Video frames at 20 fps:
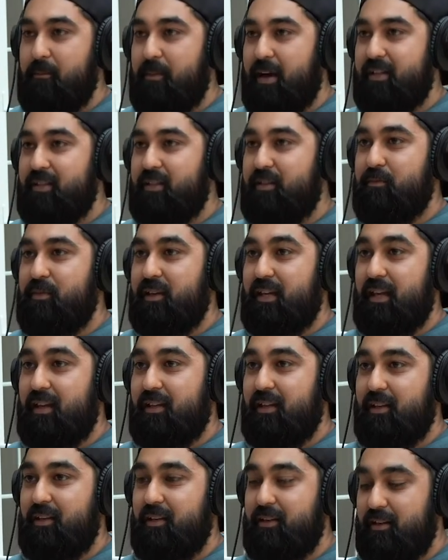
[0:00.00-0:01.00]
back to the
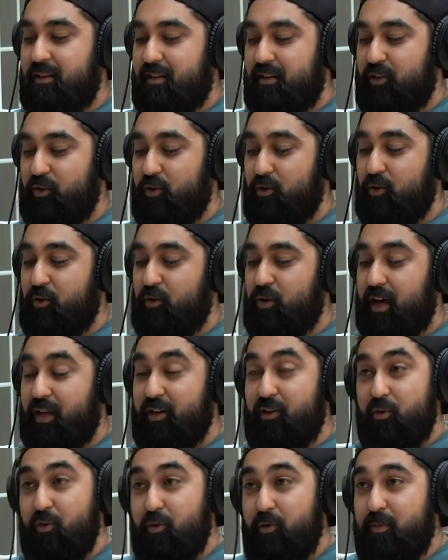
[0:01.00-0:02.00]
beginning. You're a
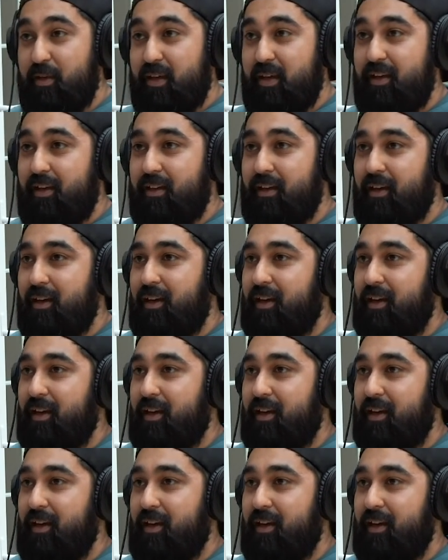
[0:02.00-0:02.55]
newbie.